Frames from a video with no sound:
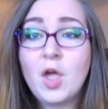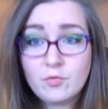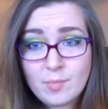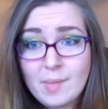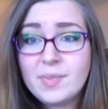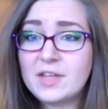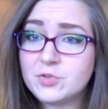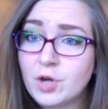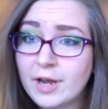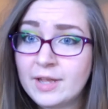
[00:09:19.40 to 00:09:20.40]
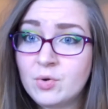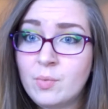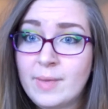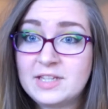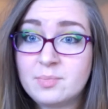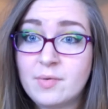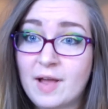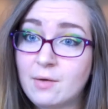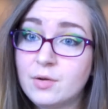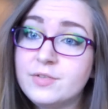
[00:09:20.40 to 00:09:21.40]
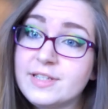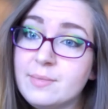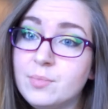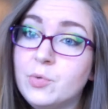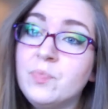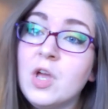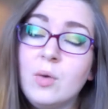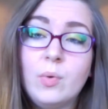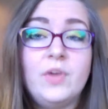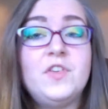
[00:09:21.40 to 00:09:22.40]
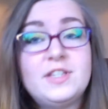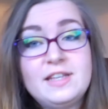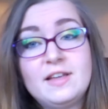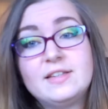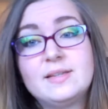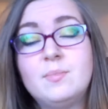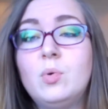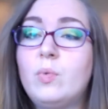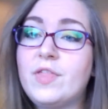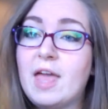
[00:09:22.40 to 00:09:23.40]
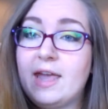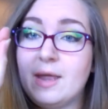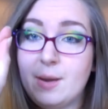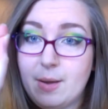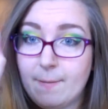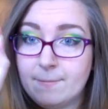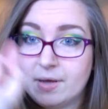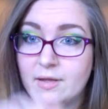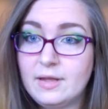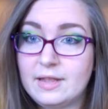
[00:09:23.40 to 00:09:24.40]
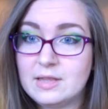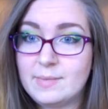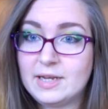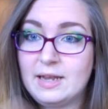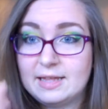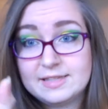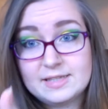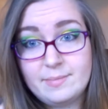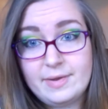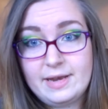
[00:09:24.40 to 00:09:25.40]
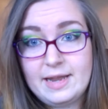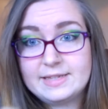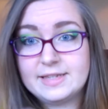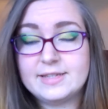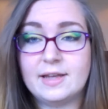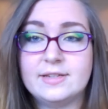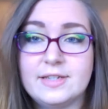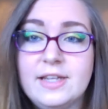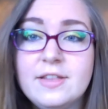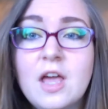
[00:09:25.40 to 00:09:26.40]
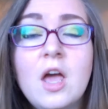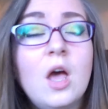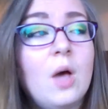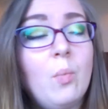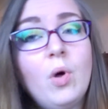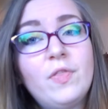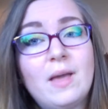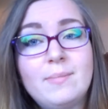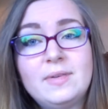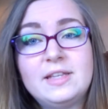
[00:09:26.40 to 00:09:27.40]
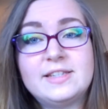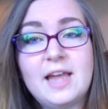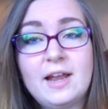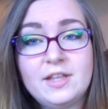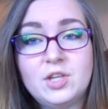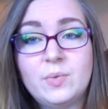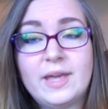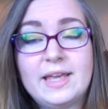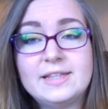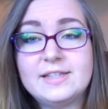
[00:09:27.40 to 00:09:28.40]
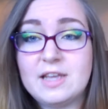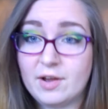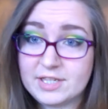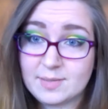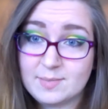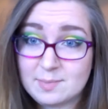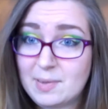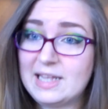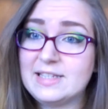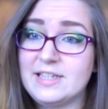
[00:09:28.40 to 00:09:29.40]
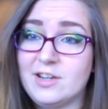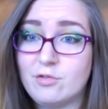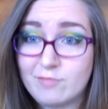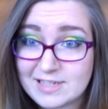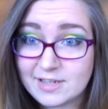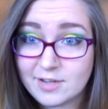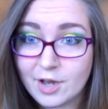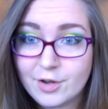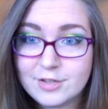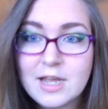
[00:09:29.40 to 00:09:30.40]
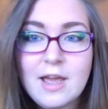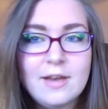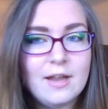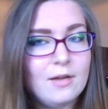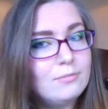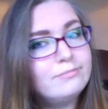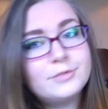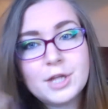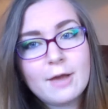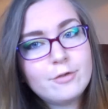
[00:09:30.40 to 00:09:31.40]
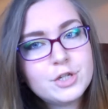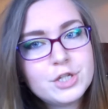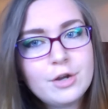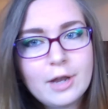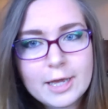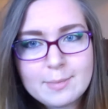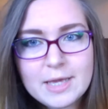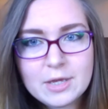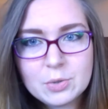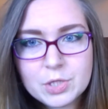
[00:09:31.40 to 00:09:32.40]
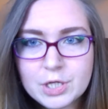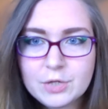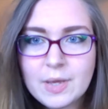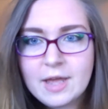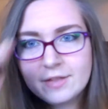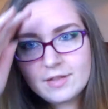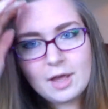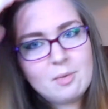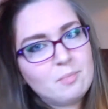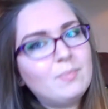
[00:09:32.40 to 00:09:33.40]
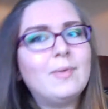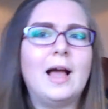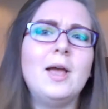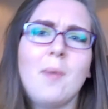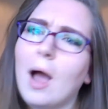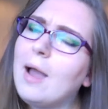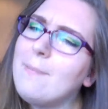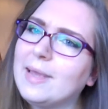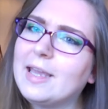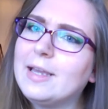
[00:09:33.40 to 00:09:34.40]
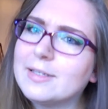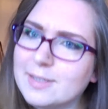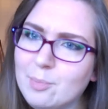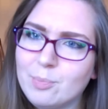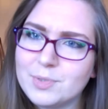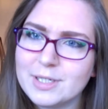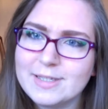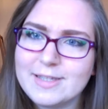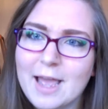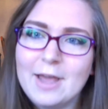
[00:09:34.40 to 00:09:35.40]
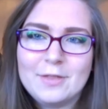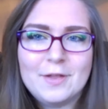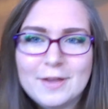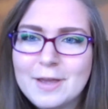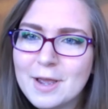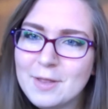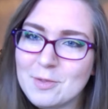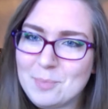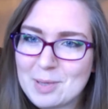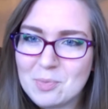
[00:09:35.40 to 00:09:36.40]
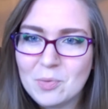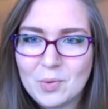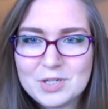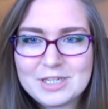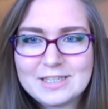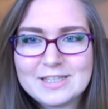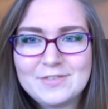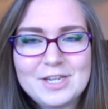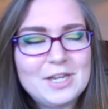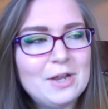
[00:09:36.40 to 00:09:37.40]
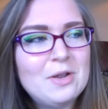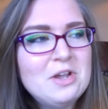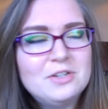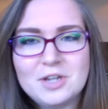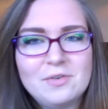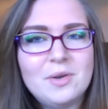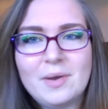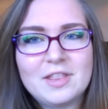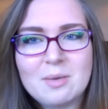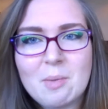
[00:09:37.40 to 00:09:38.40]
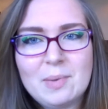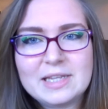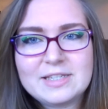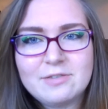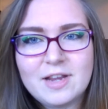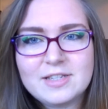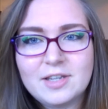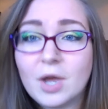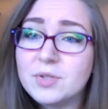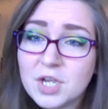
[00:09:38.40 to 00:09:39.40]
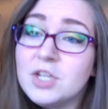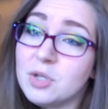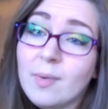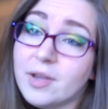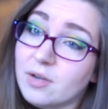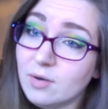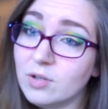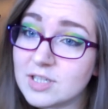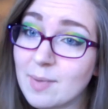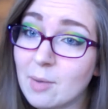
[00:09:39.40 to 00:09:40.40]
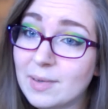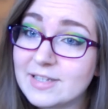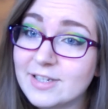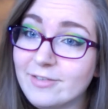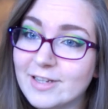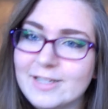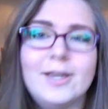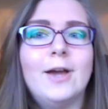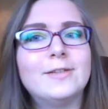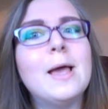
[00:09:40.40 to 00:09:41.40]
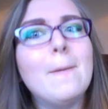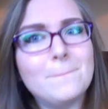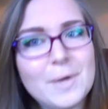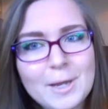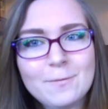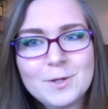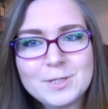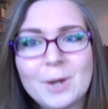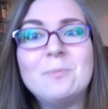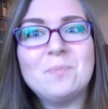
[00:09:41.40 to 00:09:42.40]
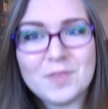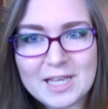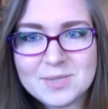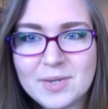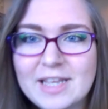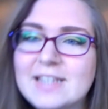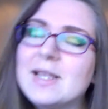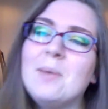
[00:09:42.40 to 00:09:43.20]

Remember that triangle made up of arrows symbol? Well, if you see that symbol with a number in the middle and some letters underneath, what that is telling you is the item's plastic resin code. Now, to average Joe like me or you, I'm making assumptions there that the people watching this video don't know anything about plastic resin codes. You might know lots about plastic resin codes, but if you don't, that's what it is.